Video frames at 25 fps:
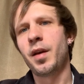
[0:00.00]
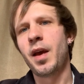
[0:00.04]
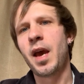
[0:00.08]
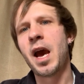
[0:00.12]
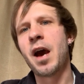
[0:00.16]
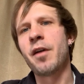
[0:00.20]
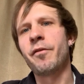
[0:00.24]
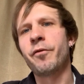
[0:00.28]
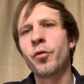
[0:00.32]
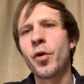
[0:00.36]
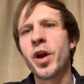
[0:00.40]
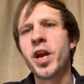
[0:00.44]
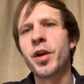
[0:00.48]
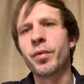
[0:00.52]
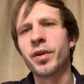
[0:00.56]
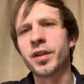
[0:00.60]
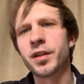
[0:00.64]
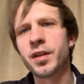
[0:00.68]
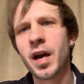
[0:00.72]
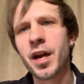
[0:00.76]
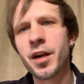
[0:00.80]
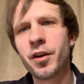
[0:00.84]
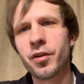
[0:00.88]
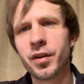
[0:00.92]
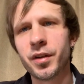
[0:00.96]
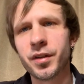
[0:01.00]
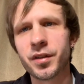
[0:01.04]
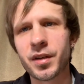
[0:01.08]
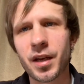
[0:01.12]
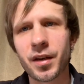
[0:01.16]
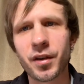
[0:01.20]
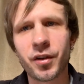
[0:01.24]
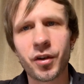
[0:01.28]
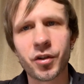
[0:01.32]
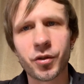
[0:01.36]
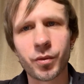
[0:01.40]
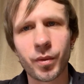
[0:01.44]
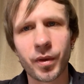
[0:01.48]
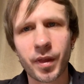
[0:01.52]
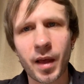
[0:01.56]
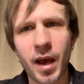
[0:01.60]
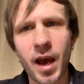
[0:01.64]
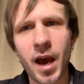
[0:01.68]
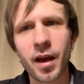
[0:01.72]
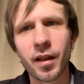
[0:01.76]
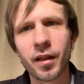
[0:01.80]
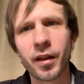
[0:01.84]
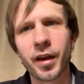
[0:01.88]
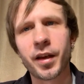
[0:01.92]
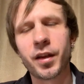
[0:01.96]
halfway retire in 10 years with
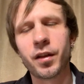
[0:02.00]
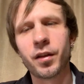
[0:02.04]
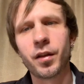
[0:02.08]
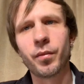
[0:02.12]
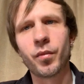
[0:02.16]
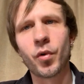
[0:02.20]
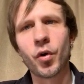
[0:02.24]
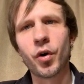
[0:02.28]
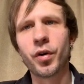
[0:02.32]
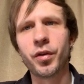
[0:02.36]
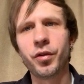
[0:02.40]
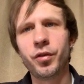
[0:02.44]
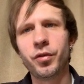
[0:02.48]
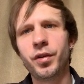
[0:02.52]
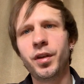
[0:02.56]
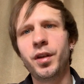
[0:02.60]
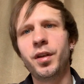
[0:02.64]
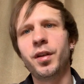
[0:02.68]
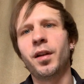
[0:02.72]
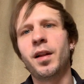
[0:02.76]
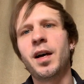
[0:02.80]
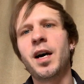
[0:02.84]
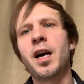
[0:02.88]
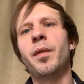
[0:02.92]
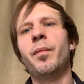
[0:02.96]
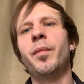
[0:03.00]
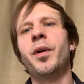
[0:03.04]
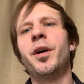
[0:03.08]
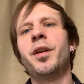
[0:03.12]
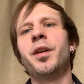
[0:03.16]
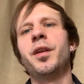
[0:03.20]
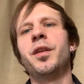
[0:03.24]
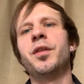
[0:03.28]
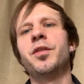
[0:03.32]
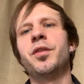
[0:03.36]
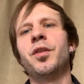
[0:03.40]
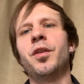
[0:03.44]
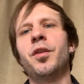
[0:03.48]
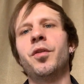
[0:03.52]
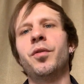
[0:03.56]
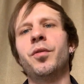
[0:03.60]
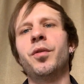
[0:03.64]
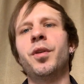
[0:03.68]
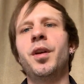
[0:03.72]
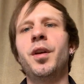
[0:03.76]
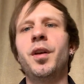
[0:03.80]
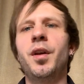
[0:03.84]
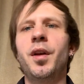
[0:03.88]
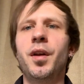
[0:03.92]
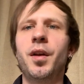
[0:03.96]
that. Like the more you need a lot of money. So
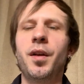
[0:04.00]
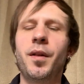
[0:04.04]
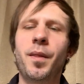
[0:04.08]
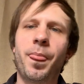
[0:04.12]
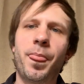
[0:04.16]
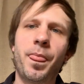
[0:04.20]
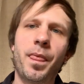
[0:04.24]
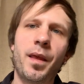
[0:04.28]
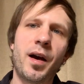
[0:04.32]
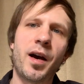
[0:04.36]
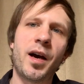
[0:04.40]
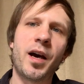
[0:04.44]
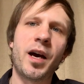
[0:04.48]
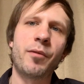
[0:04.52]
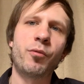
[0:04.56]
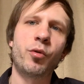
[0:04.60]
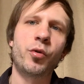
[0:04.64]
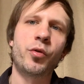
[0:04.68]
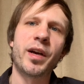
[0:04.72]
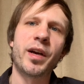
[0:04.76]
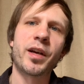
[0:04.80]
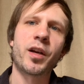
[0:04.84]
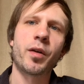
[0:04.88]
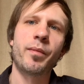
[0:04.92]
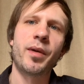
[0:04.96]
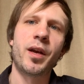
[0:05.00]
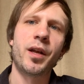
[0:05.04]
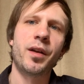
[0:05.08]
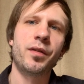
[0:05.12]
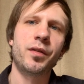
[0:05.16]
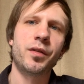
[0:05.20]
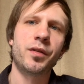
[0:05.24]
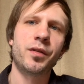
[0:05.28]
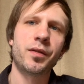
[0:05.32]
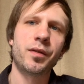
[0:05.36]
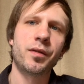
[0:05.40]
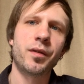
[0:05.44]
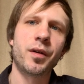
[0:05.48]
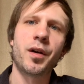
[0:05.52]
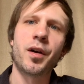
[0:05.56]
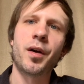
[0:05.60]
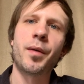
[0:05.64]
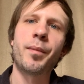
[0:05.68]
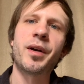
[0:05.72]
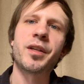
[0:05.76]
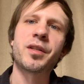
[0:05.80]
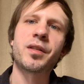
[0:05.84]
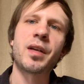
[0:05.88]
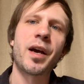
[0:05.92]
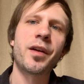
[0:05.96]
I recommend
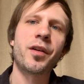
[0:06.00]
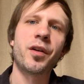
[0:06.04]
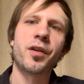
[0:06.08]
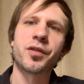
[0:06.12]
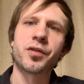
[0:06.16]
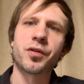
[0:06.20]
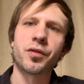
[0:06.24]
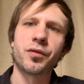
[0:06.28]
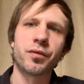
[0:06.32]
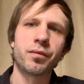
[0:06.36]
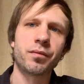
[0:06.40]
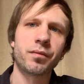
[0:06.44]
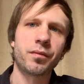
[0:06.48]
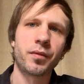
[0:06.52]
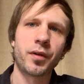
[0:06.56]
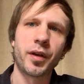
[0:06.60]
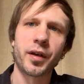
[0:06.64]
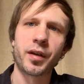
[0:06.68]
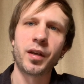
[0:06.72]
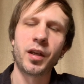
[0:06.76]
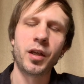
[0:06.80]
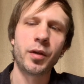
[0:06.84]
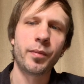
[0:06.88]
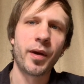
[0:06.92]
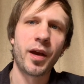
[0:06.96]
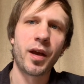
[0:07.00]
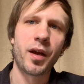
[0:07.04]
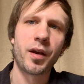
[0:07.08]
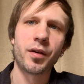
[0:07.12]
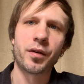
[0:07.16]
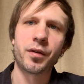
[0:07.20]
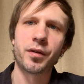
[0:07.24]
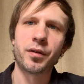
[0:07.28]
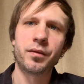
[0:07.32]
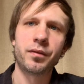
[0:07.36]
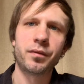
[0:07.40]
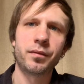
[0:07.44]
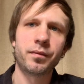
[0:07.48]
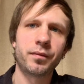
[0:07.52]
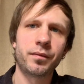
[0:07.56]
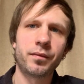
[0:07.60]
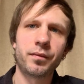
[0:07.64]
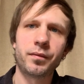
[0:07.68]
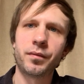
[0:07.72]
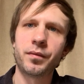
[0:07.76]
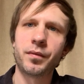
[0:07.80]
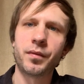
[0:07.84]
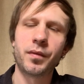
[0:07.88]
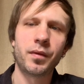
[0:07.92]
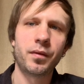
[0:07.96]
a side hustle like eBay or
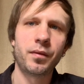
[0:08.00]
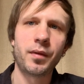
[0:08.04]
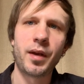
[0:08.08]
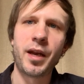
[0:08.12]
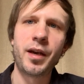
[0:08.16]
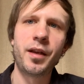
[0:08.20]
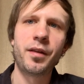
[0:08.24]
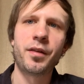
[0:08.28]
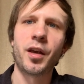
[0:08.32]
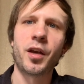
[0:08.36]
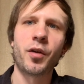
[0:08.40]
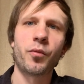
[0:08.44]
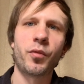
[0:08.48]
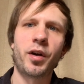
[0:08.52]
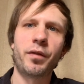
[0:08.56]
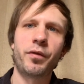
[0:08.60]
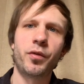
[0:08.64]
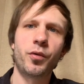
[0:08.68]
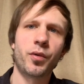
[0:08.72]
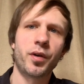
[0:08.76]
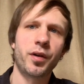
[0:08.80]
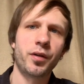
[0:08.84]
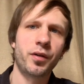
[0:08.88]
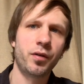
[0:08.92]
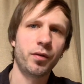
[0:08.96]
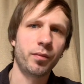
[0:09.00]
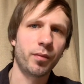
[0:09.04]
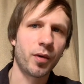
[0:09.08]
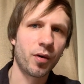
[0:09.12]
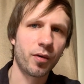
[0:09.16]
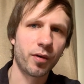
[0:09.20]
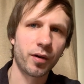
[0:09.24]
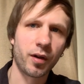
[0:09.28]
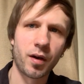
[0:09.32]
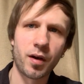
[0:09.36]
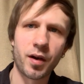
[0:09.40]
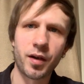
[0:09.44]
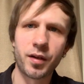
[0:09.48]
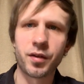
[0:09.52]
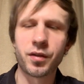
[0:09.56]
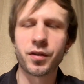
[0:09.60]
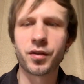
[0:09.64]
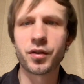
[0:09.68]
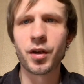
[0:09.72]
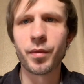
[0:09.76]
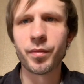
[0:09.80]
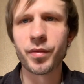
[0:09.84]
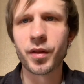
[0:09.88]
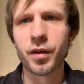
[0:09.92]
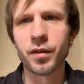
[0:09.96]
anything, whatever you want to do, mowing lawns,
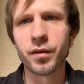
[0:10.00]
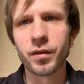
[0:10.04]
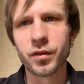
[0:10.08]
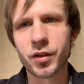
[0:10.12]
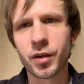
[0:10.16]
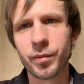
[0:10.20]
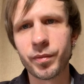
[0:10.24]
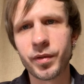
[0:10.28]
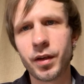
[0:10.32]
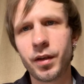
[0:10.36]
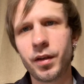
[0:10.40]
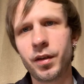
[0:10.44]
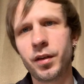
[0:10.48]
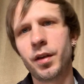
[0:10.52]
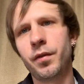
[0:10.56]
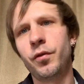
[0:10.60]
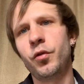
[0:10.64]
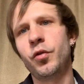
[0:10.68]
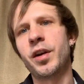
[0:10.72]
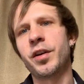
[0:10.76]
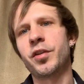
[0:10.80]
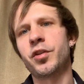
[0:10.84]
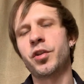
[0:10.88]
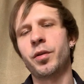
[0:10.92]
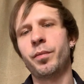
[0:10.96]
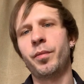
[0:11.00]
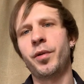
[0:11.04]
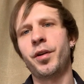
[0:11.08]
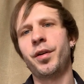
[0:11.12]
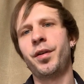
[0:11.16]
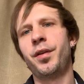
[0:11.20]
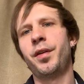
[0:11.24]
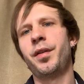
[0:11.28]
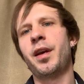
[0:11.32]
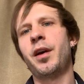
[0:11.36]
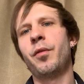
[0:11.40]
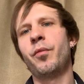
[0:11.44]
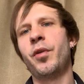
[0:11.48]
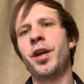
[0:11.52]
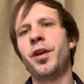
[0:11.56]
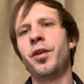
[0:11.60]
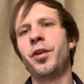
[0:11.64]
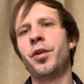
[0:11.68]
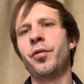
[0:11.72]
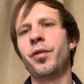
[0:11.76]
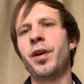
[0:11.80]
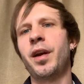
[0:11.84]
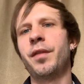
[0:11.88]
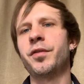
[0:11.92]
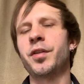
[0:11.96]
something to give you extra money, and that way you
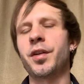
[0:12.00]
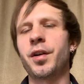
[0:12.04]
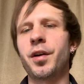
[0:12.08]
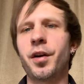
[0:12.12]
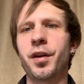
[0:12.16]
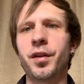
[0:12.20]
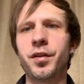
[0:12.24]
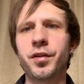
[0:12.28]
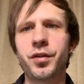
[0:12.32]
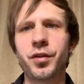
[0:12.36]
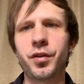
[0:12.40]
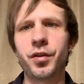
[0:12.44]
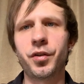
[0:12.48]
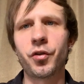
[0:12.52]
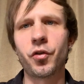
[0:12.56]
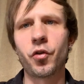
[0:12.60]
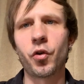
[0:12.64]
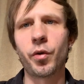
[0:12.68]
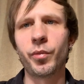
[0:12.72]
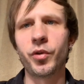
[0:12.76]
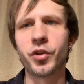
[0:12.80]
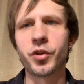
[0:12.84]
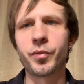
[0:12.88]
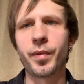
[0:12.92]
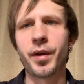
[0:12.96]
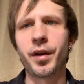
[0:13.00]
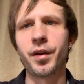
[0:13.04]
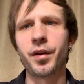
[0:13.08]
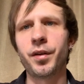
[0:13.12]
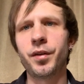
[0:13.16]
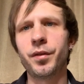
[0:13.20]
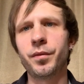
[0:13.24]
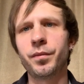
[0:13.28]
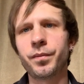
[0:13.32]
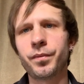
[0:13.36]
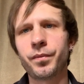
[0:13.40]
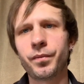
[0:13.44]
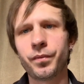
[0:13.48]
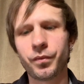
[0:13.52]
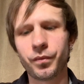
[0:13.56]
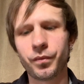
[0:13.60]
don't have to cut into your normal spending